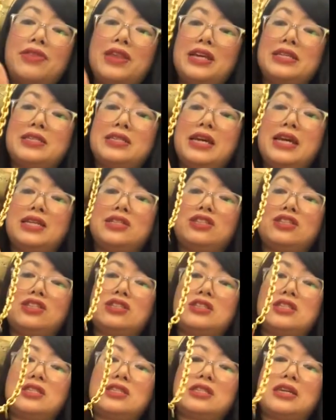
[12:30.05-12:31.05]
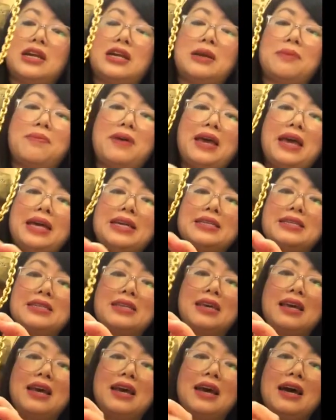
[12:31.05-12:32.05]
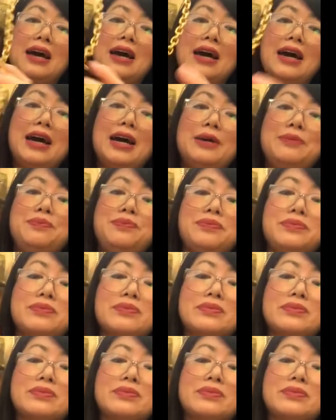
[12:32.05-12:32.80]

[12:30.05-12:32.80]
This is just a stunning piece. Um,